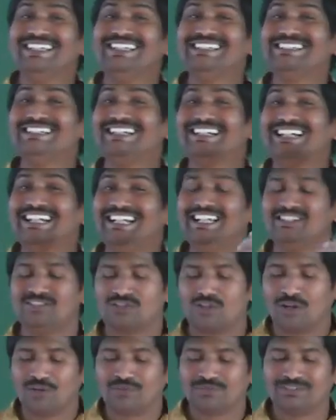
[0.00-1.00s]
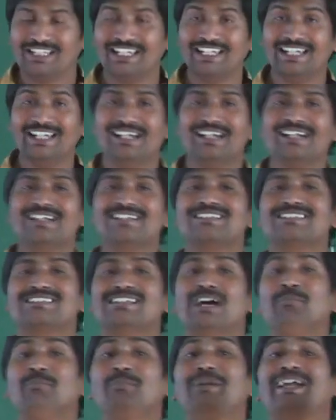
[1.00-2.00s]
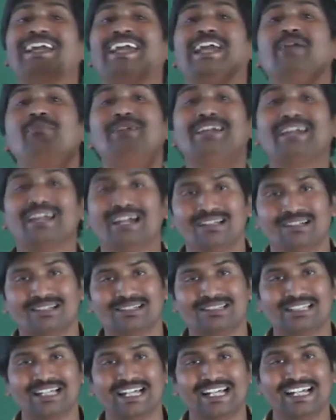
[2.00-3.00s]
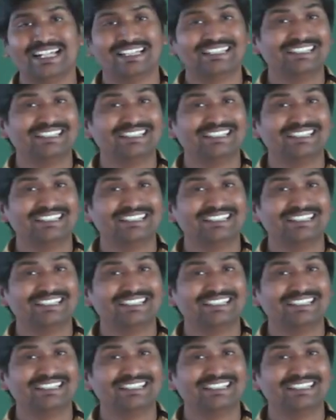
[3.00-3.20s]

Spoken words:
is the release of the some chemicals.